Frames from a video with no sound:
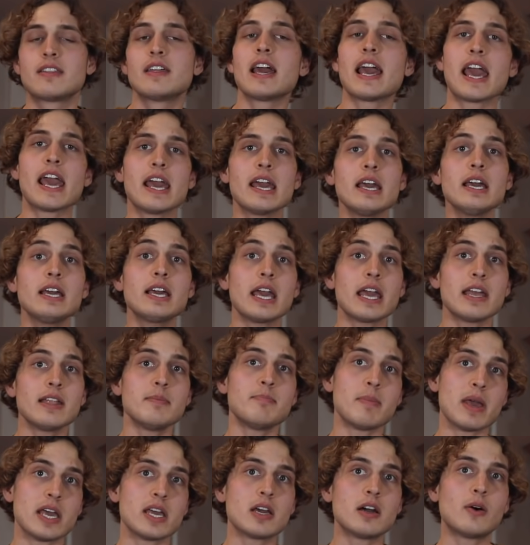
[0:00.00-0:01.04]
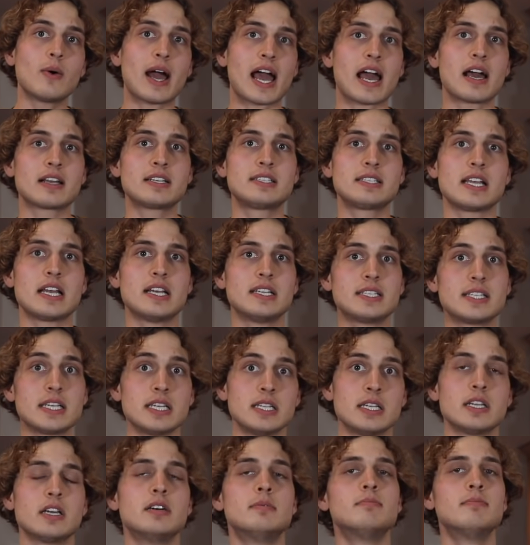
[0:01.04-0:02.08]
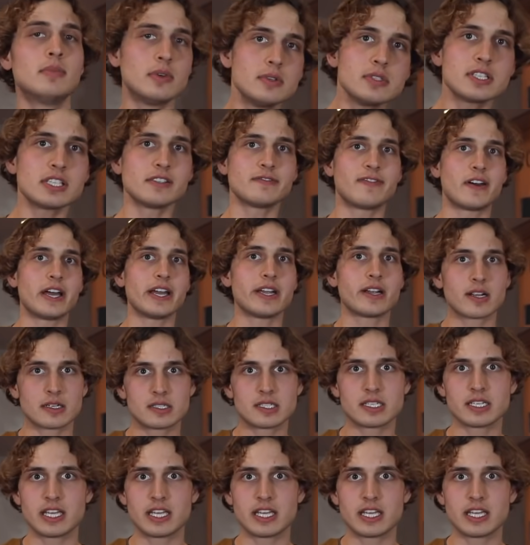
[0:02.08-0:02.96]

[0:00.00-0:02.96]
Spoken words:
The egg in mayo acts as an emulsifier